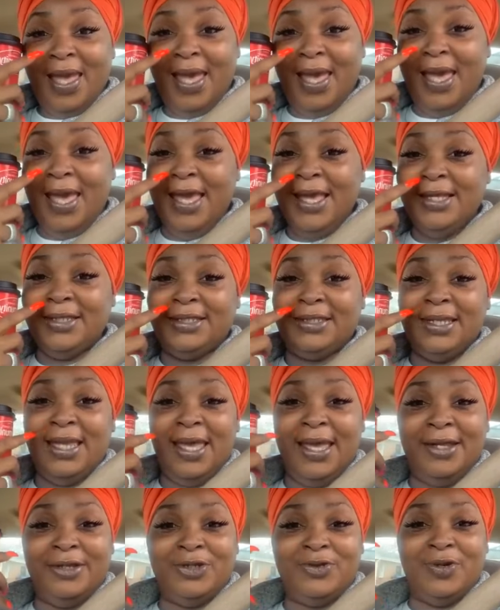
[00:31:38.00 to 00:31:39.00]
Hey,
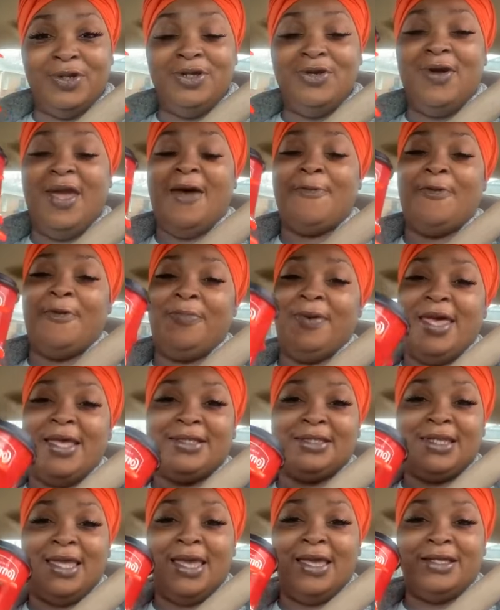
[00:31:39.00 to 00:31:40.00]
Sandra. You have a
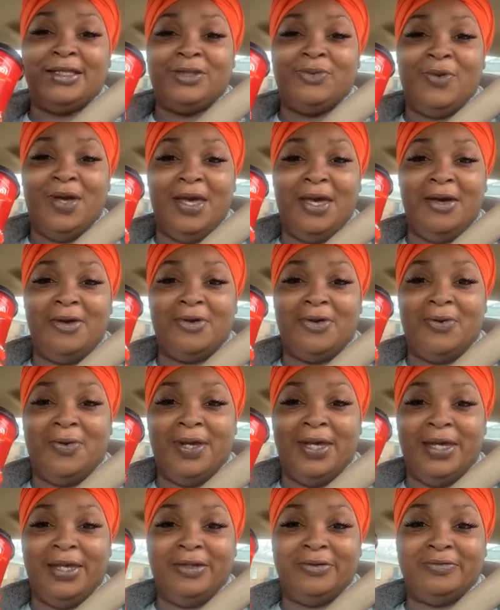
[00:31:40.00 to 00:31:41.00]
blessed day as well,
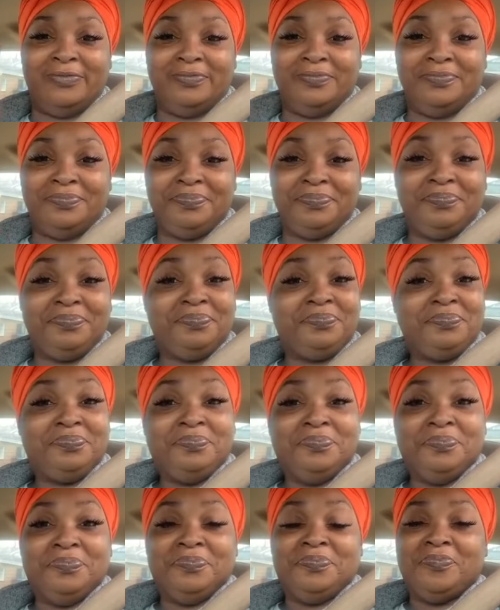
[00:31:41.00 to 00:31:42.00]
queen.
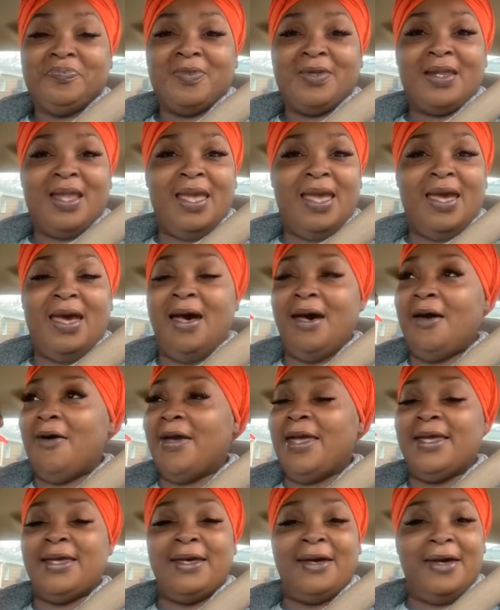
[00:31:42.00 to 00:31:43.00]

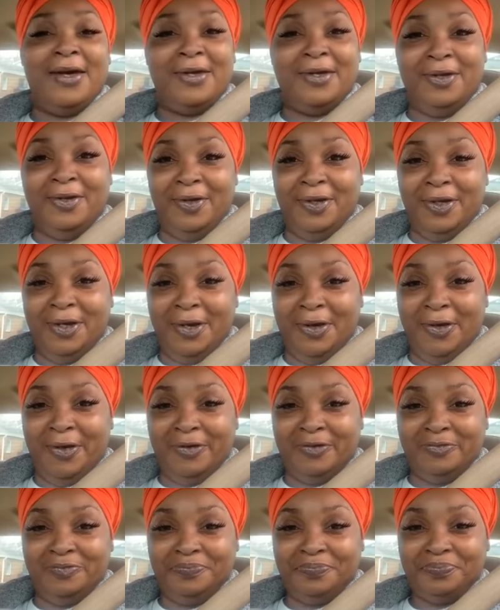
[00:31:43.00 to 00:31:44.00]
Oh, ain't God good,
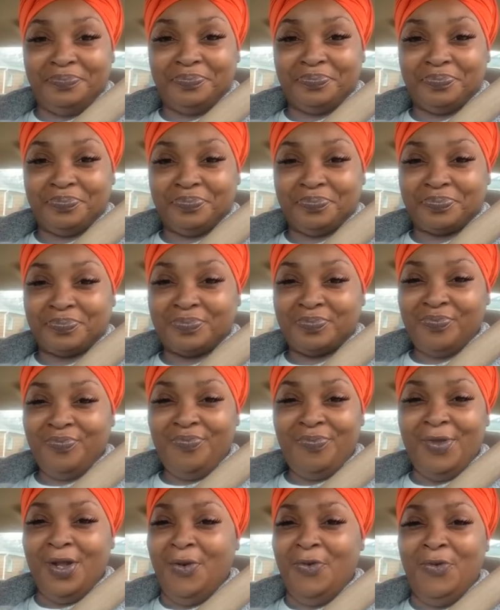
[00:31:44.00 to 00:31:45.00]
y'all.
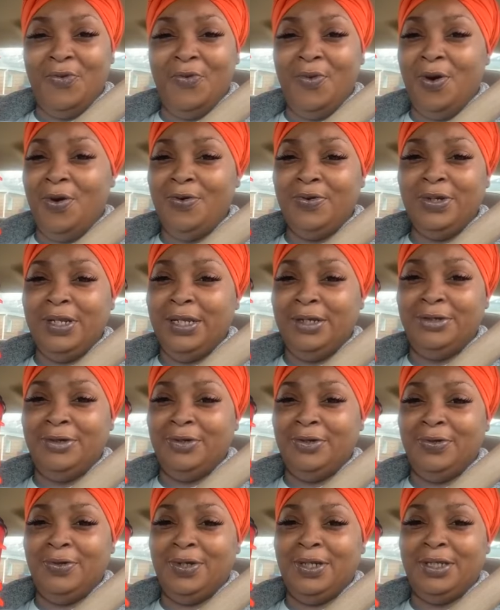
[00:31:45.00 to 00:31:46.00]
Won't he
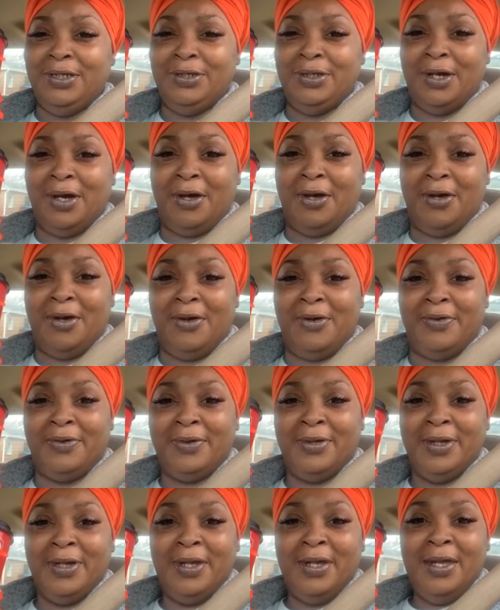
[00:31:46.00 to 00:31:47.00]
do it,
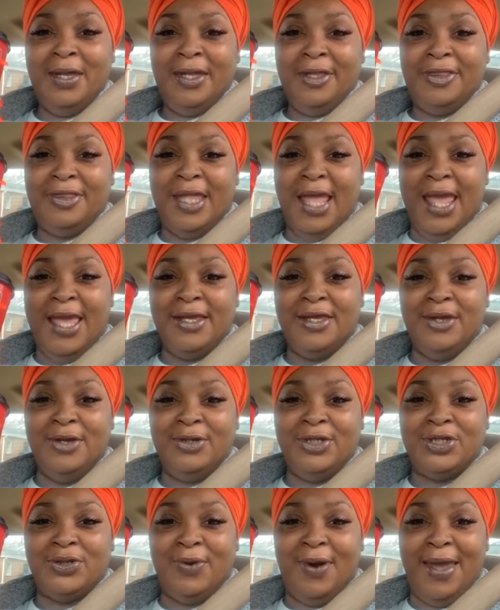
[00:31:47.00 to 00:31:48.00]
y'all? Thank
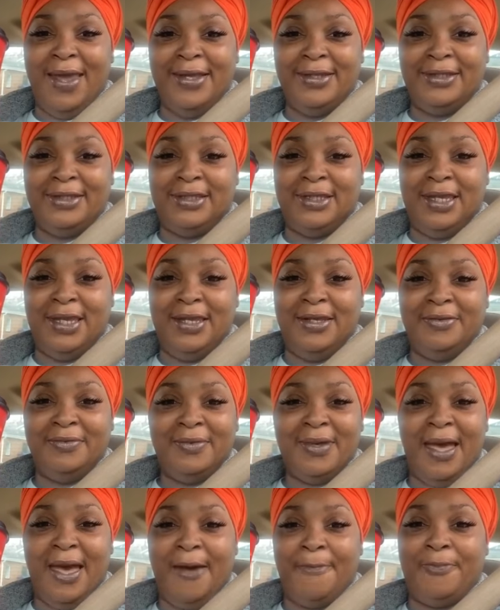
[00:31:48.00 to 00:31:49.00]
you, Tracy.
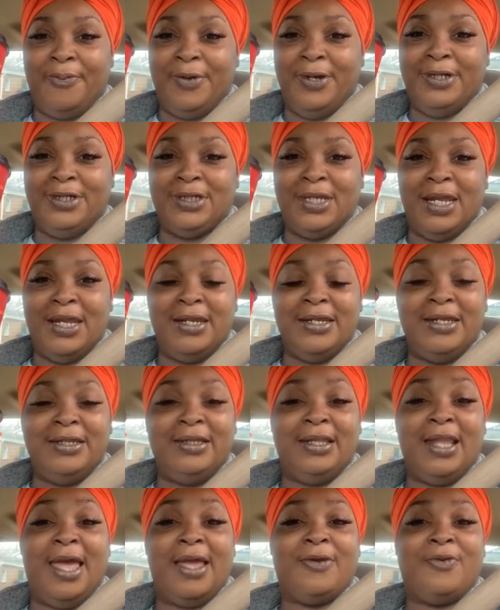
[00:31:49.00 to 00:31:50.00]
I appreciate it.
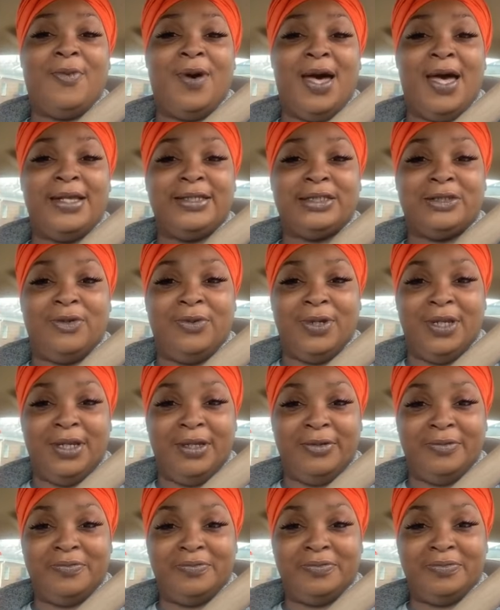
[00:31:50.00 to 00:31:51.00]
And likewise,
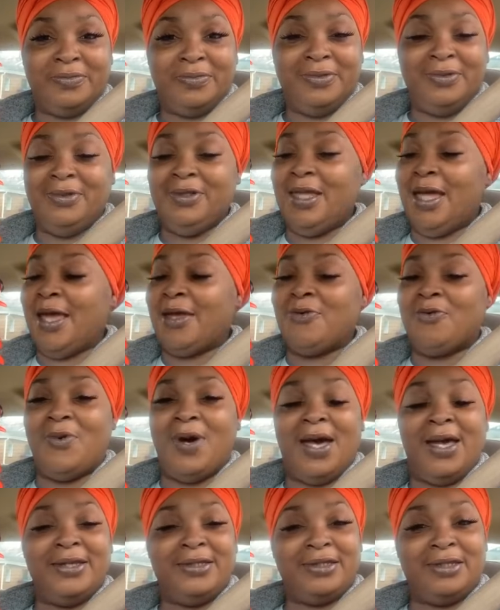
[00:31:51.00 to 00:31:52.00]
queen.
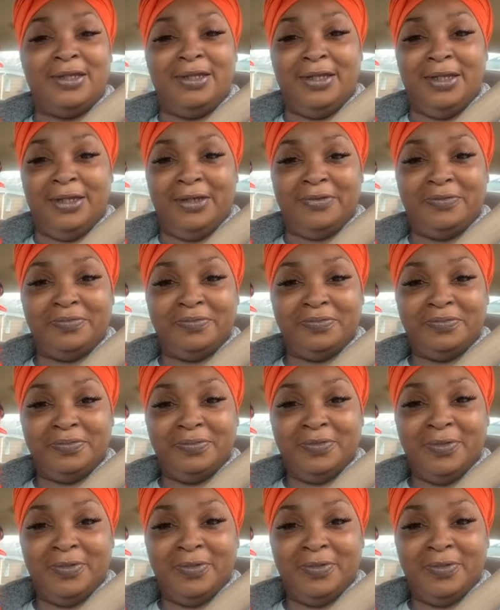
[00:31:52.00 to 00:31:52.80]
Likewise, queen.